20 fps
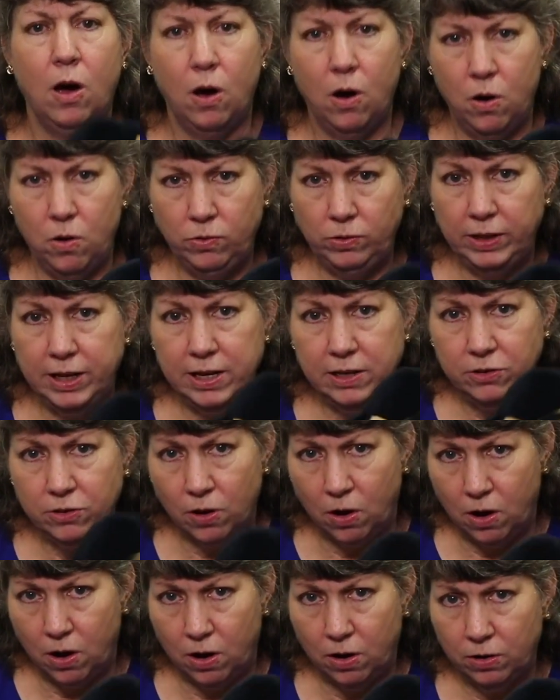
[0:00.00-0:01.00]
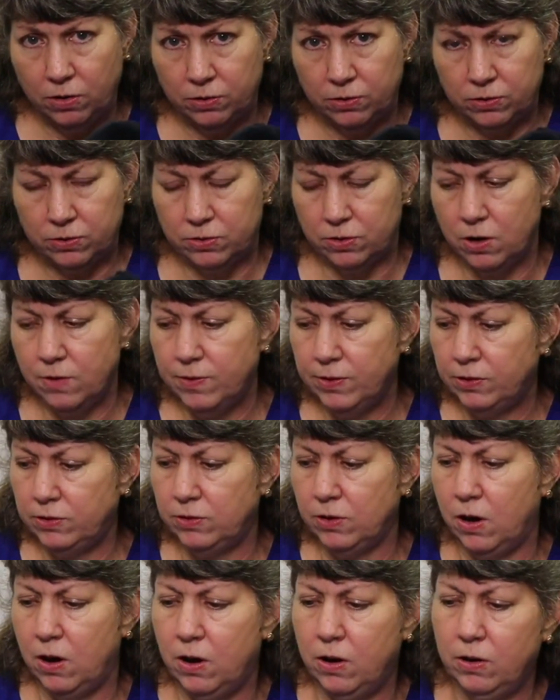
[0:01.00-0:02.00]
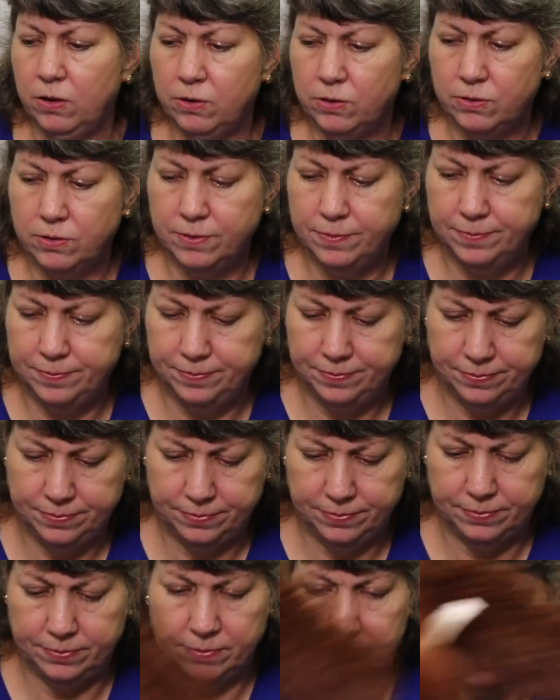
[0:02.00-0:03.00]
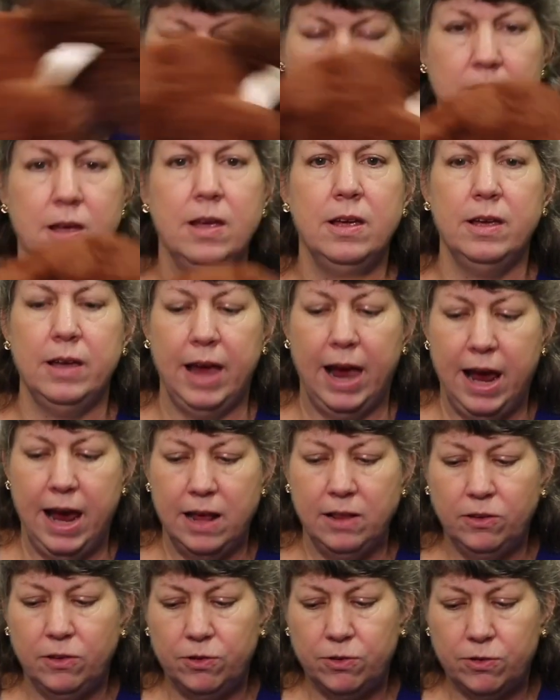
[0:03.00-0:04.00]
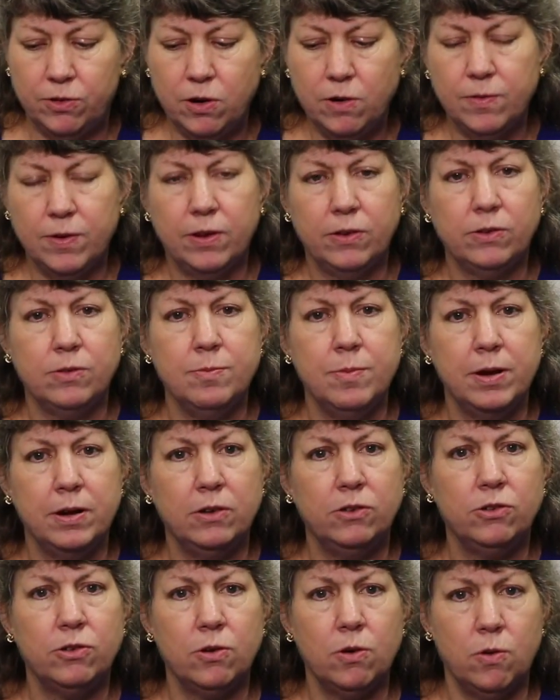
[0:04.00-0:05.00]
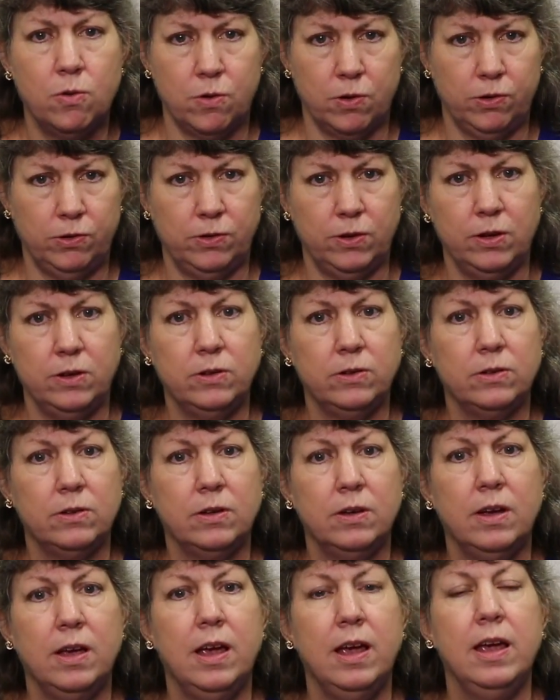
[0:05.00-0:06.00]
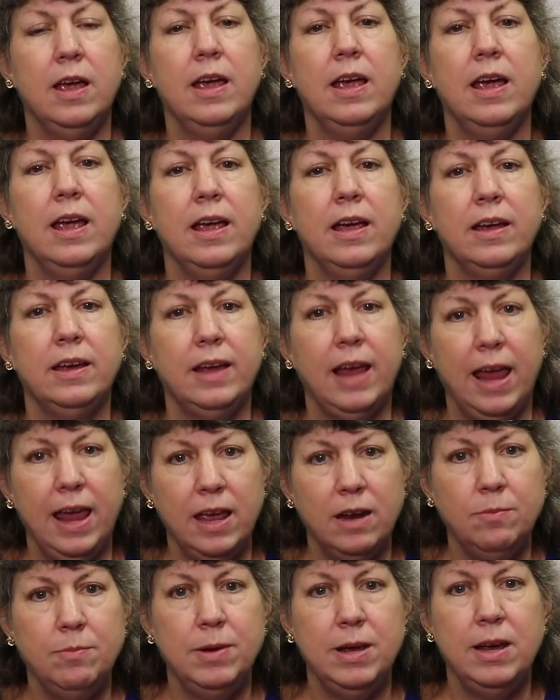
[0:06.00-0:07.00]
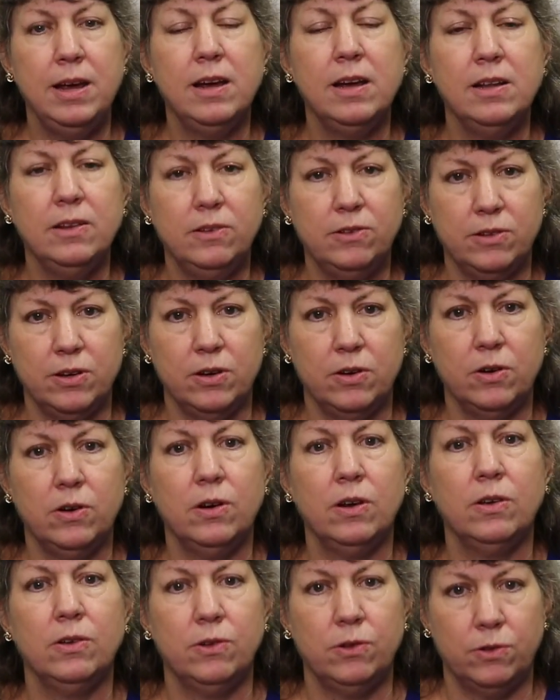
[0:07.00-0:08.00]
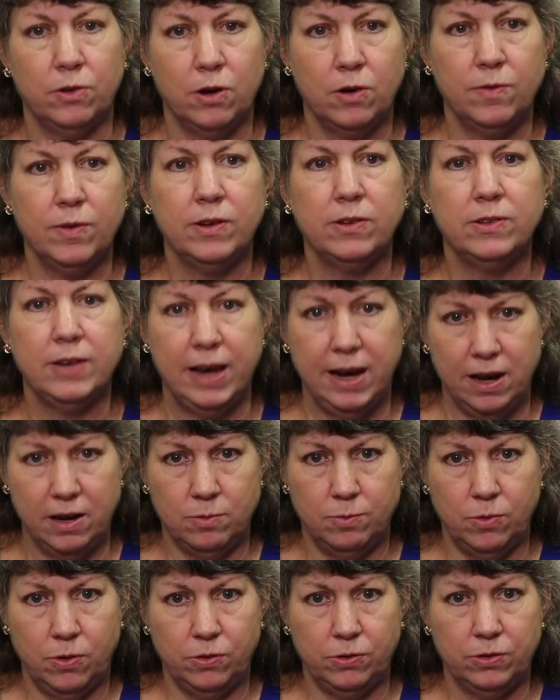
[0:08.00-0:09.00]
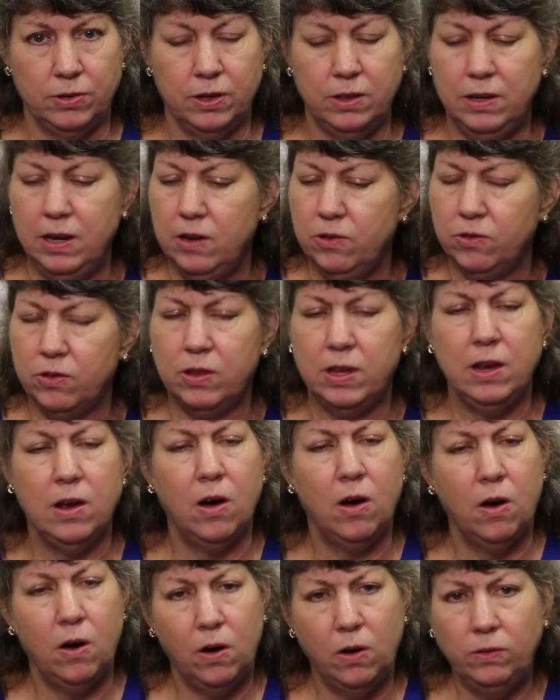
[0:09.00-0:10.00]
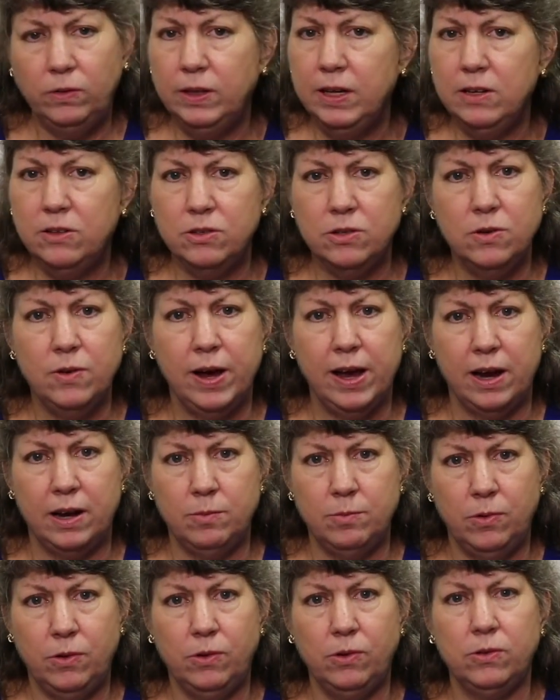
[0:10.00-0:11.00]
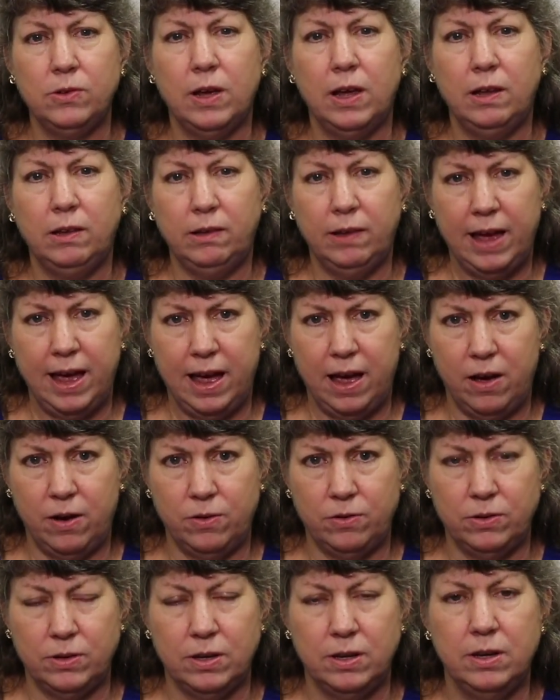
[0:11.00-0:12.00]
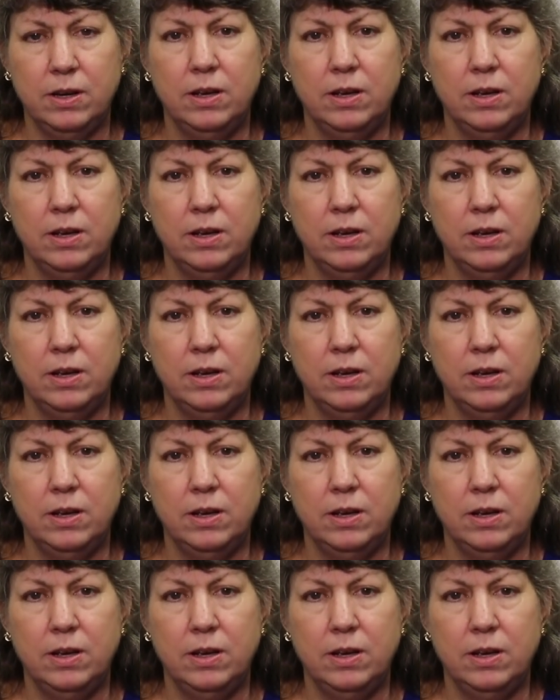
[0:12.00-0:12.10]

only dogs, service dogs, and service miniature horses can be considered service animals. These are the only two animals allowed